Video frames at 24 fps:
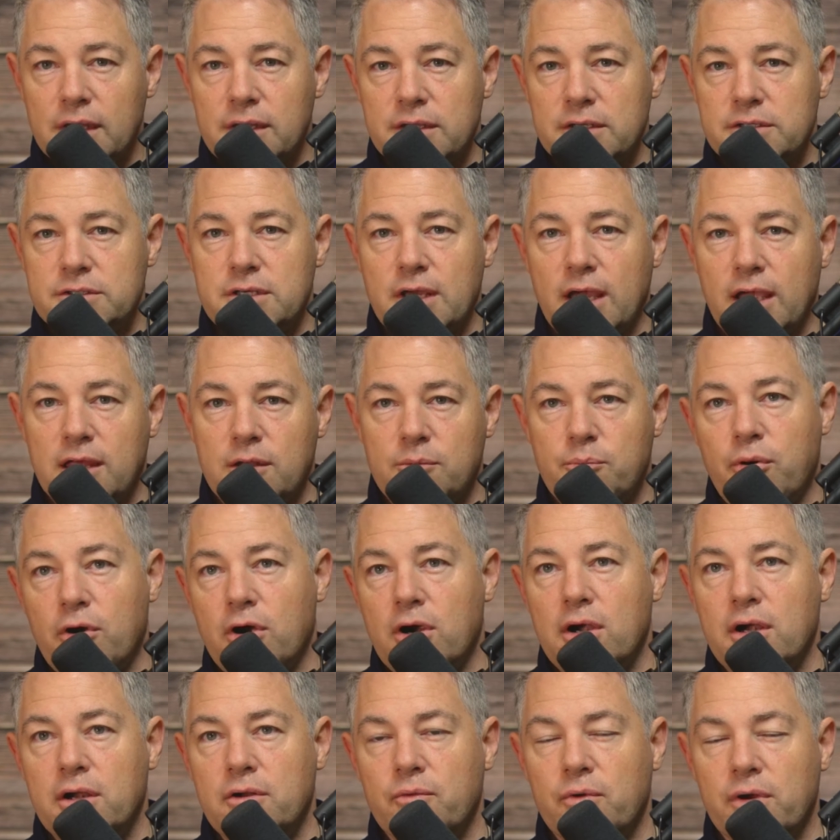The second
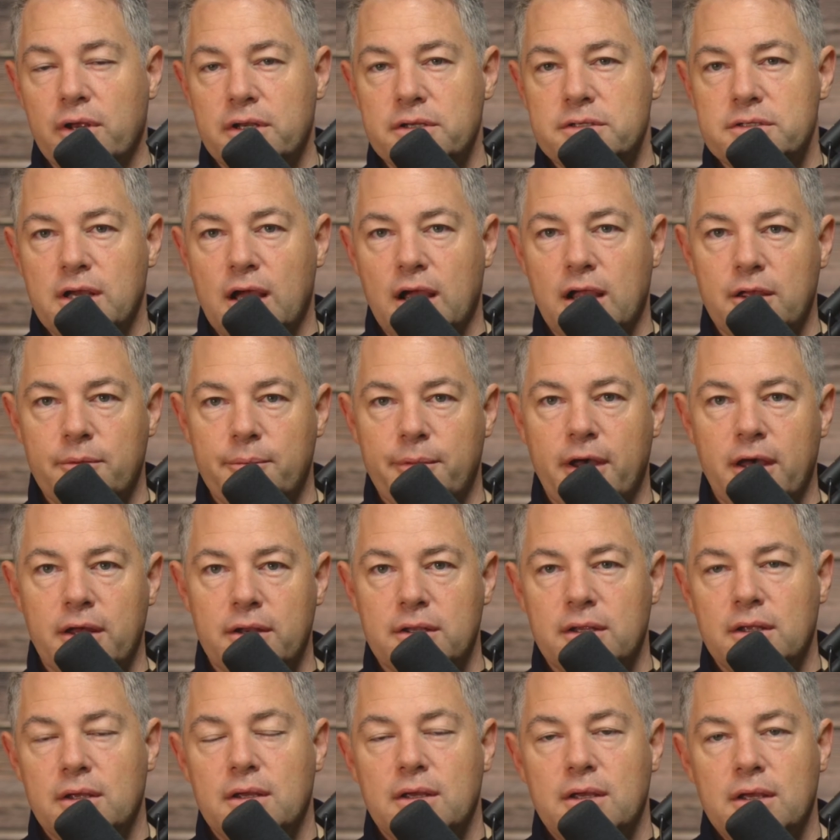part, we're going to talk
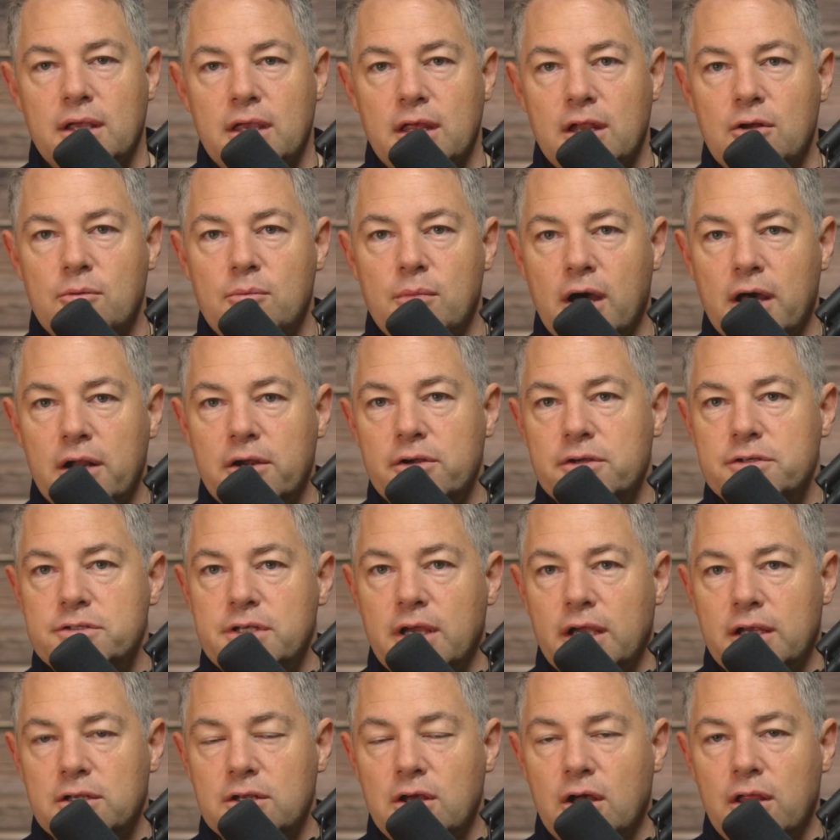about, modern
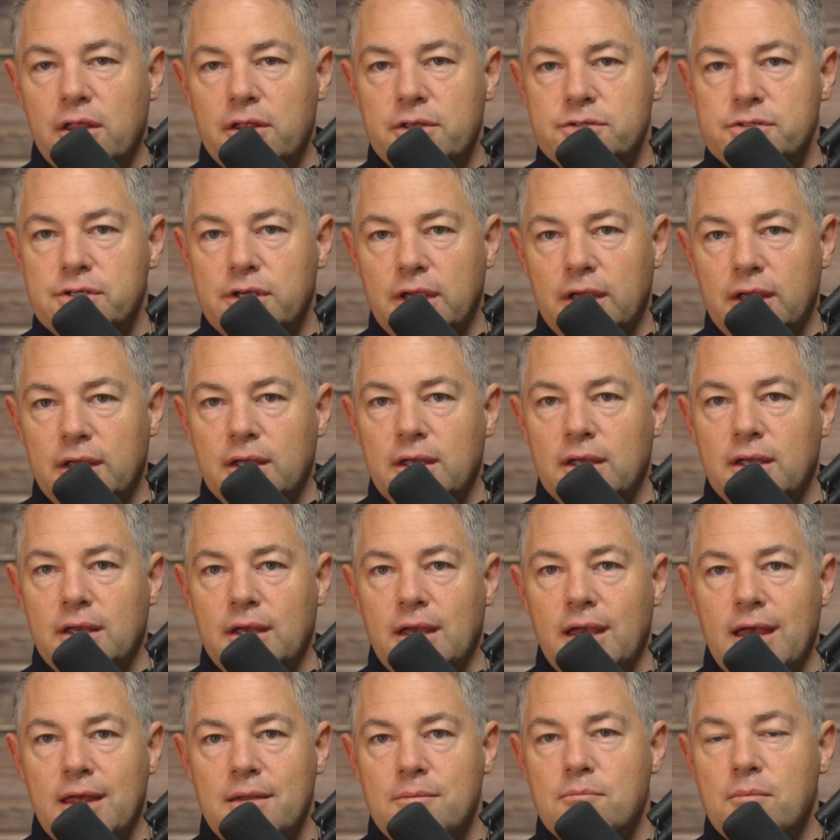technology
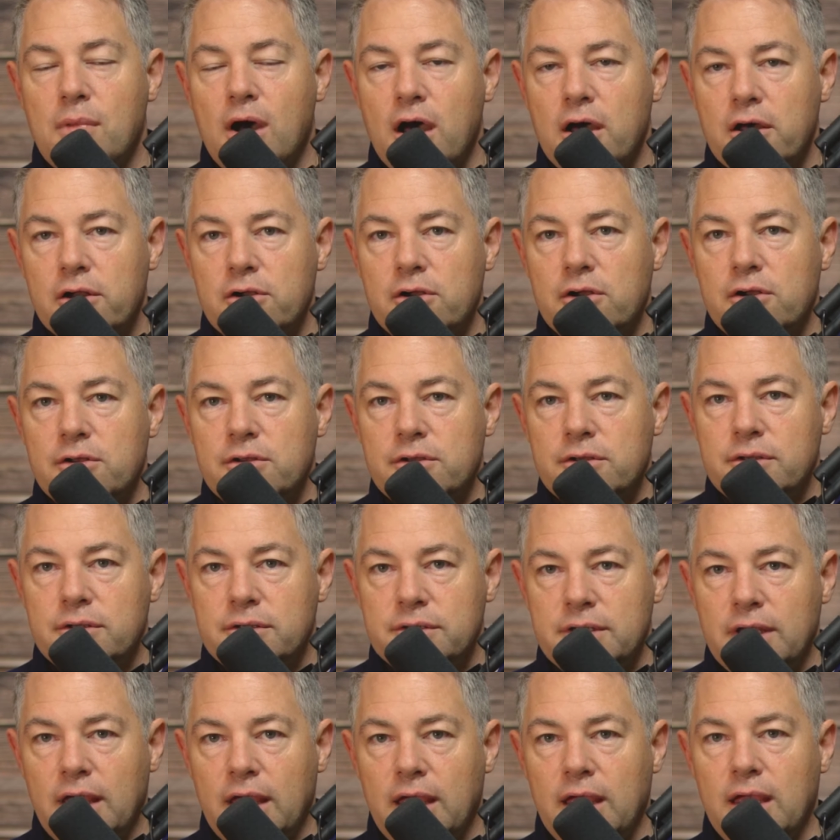and modern
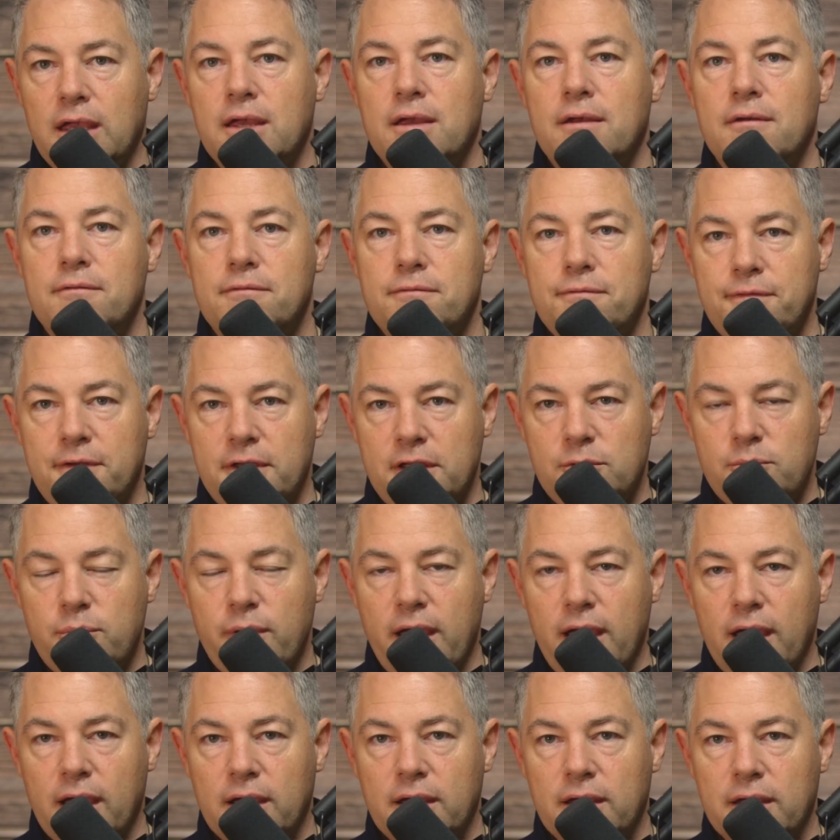day
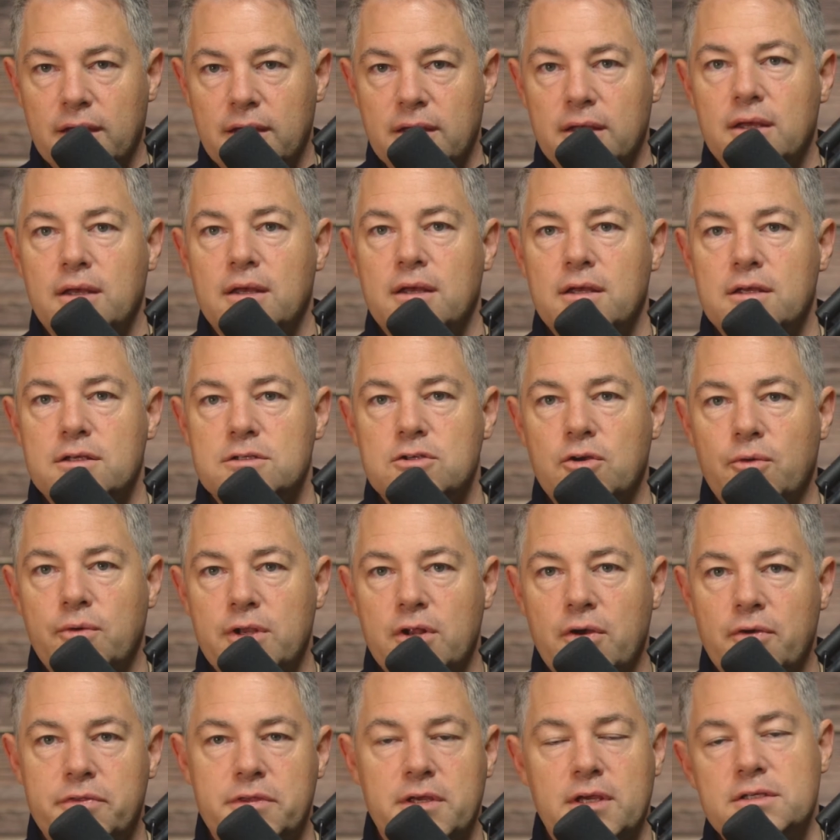feedback. So we
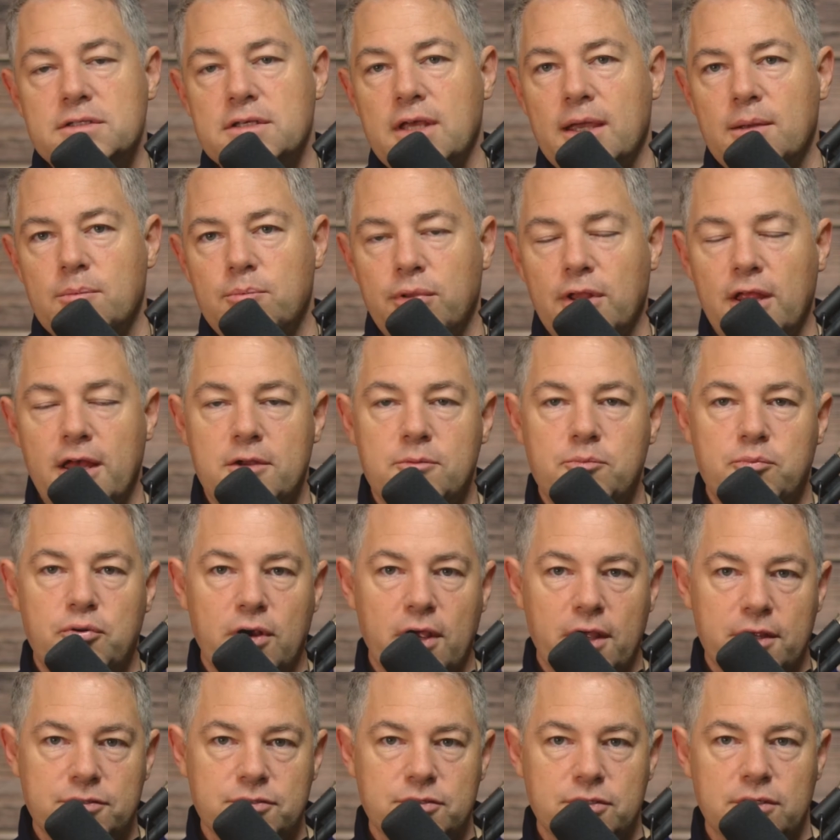know things like blood
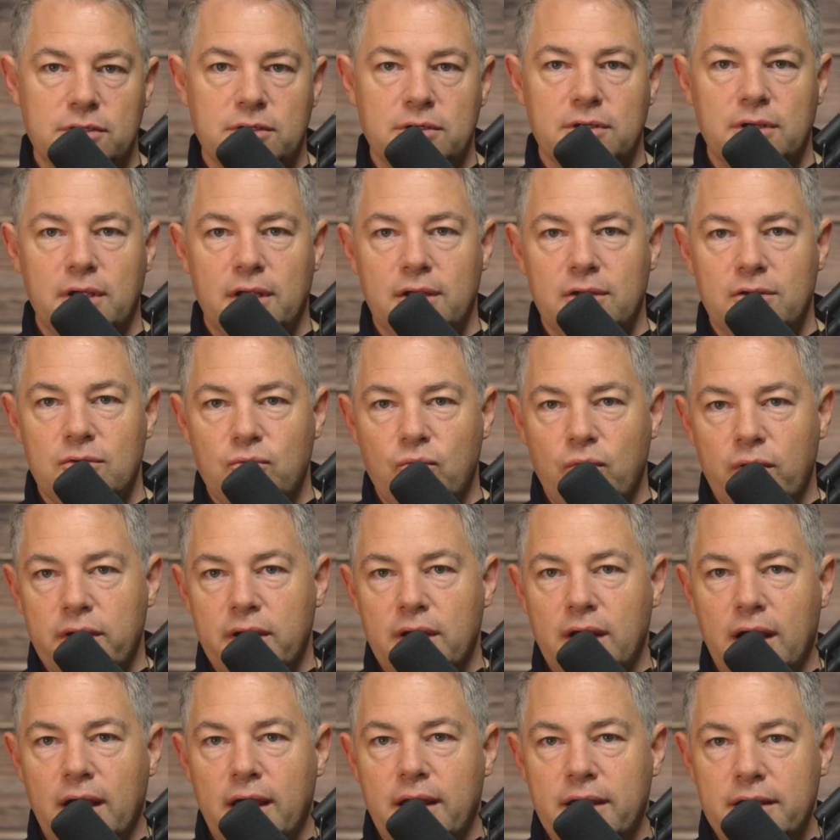pressure and
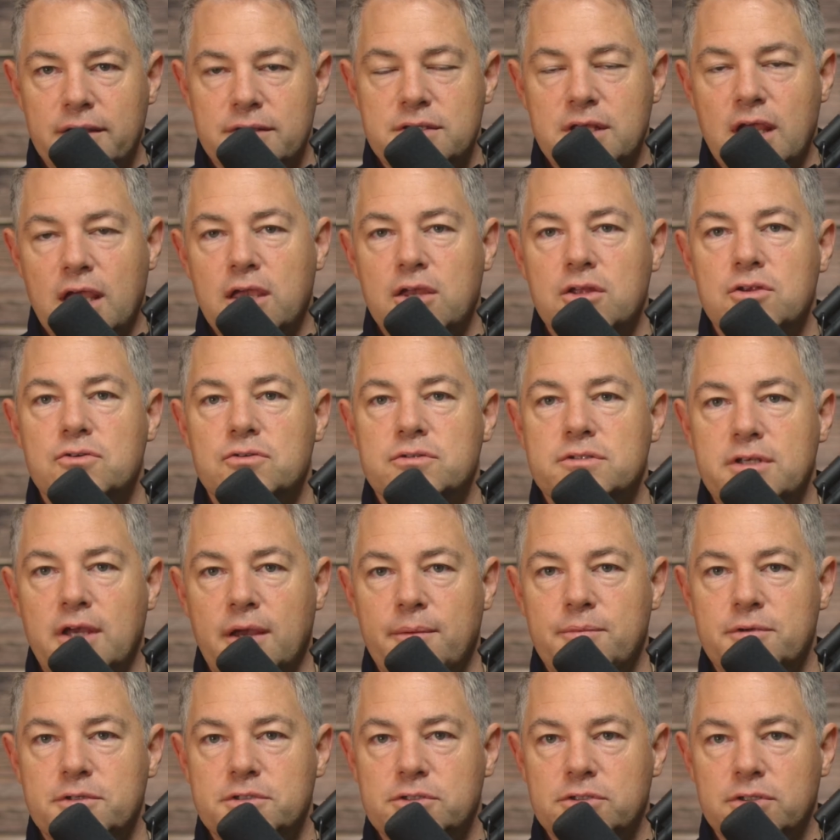whatnot, and taking your
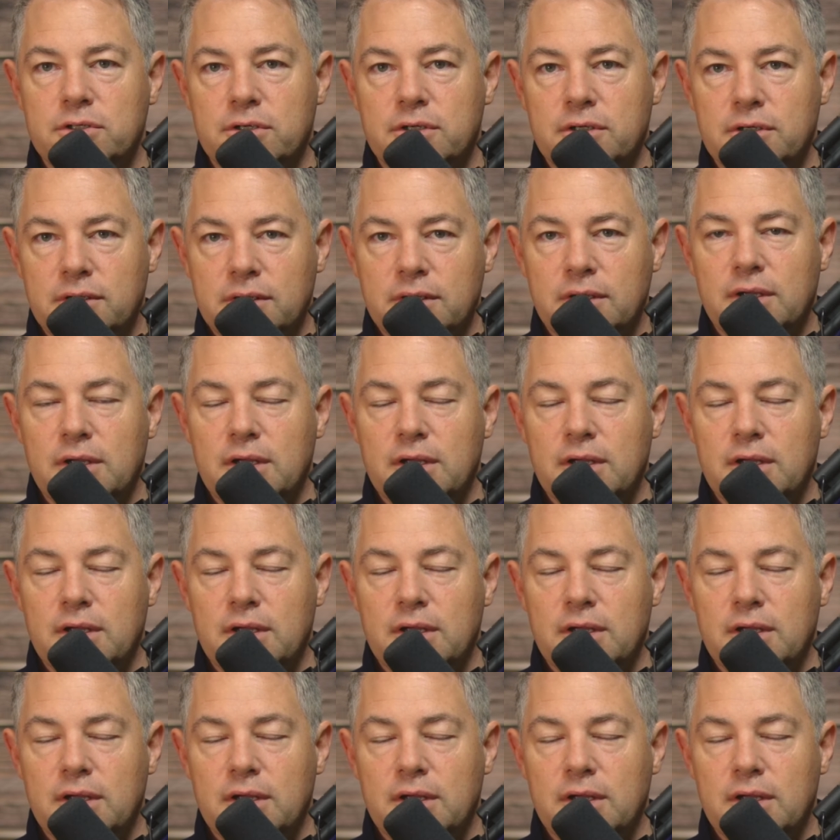temperature.